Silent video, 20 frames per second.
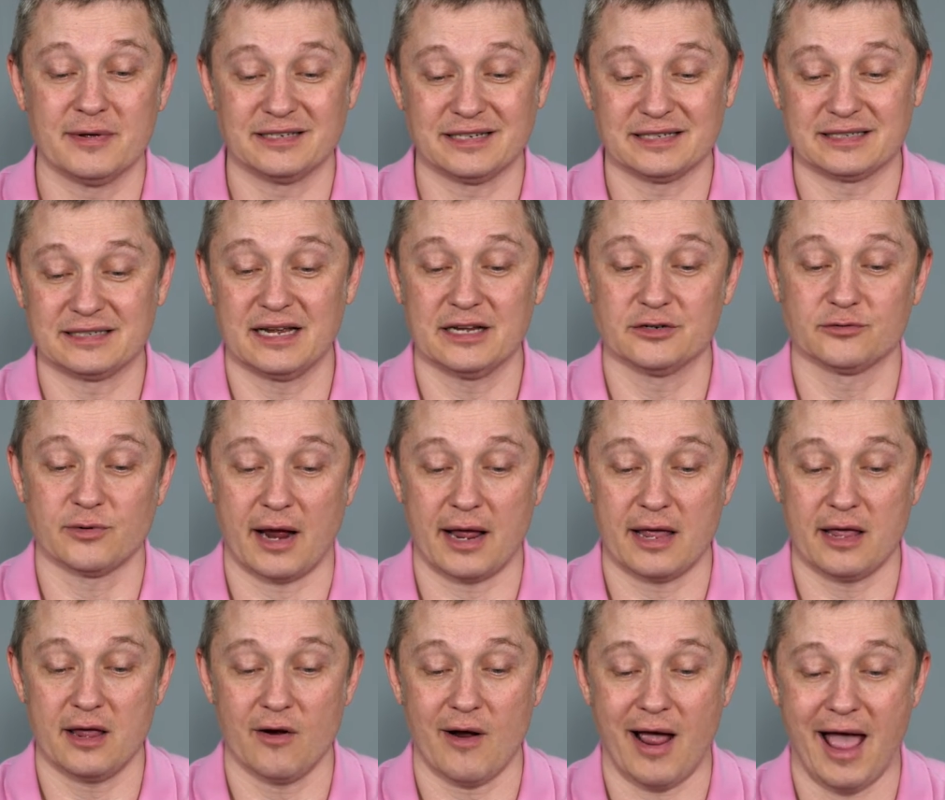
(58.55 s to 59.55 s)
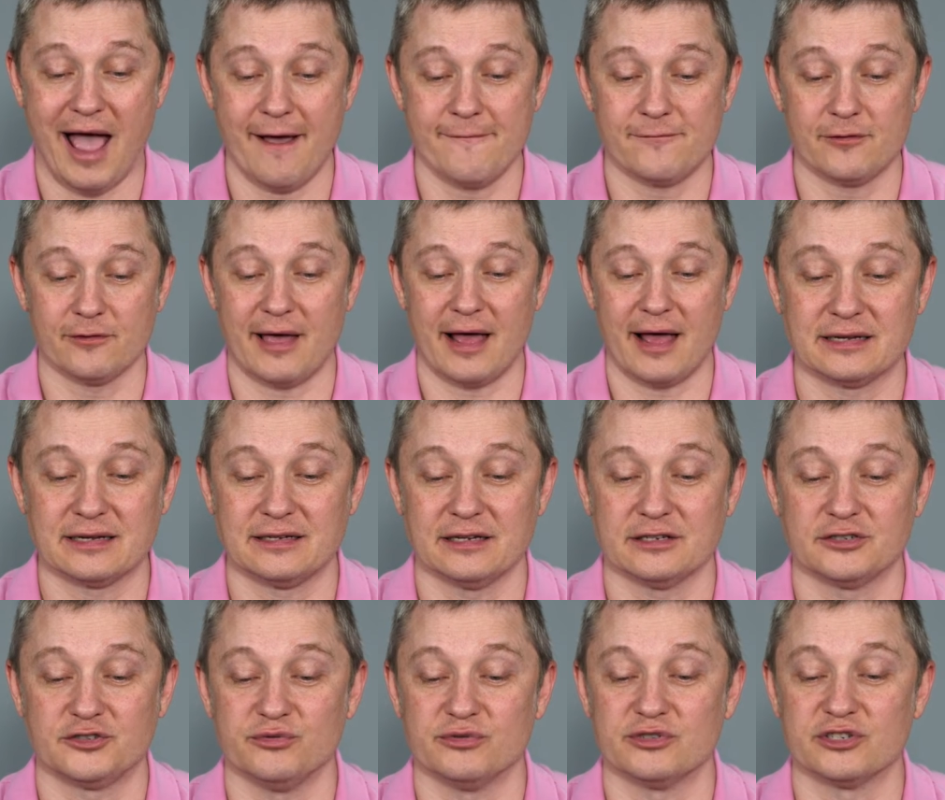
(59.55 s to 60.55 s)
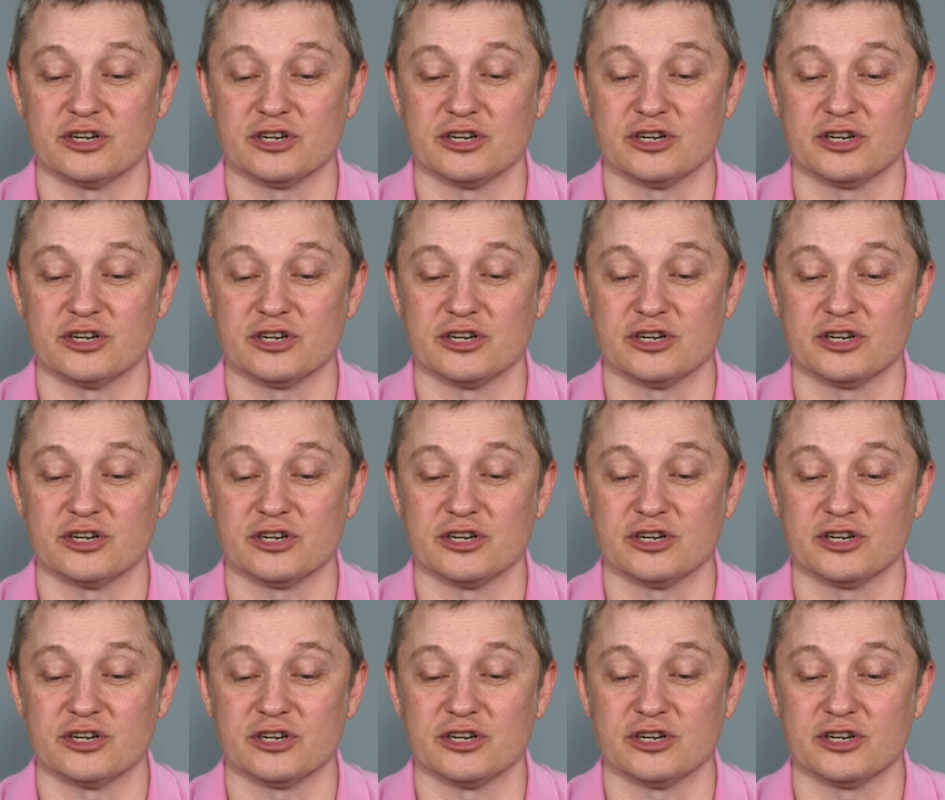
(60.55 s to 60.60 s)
as it says right here after it says to